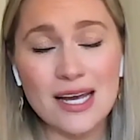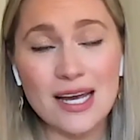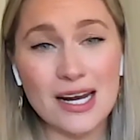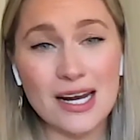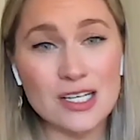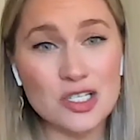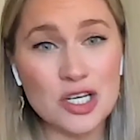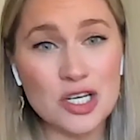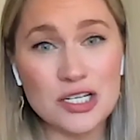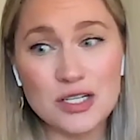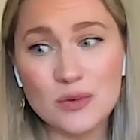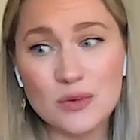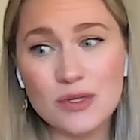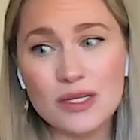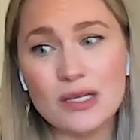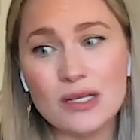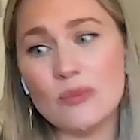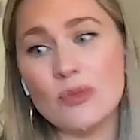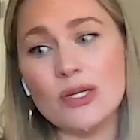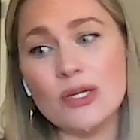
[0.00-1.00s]
And I
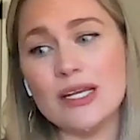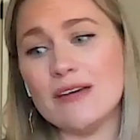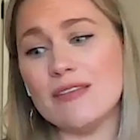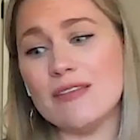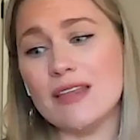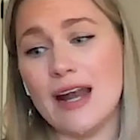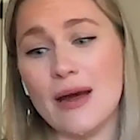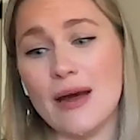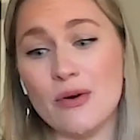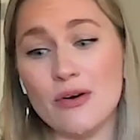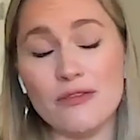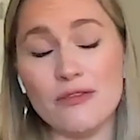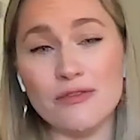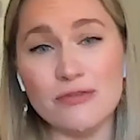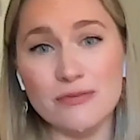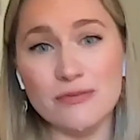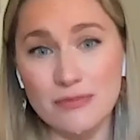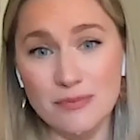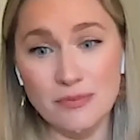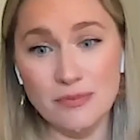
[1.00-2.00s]
genuinely believe that I would have
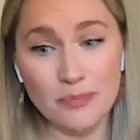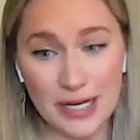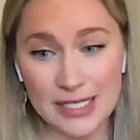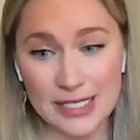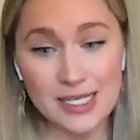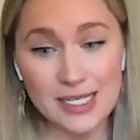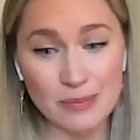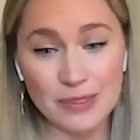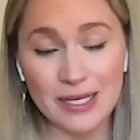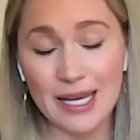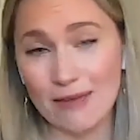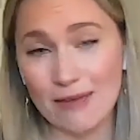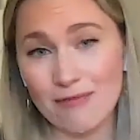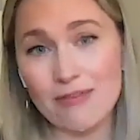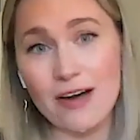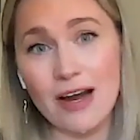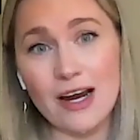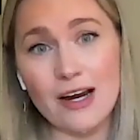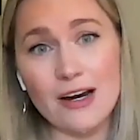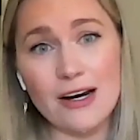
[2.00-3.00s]
picked up
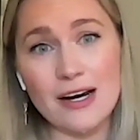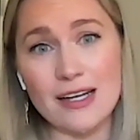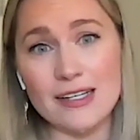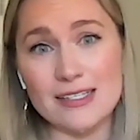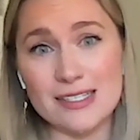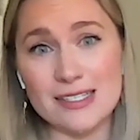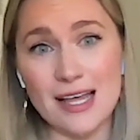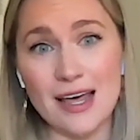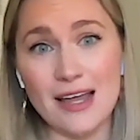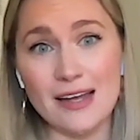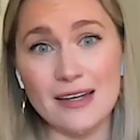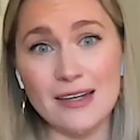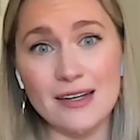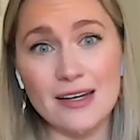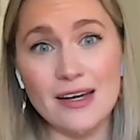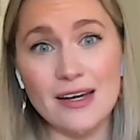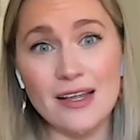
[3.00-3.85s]
Campfire and said,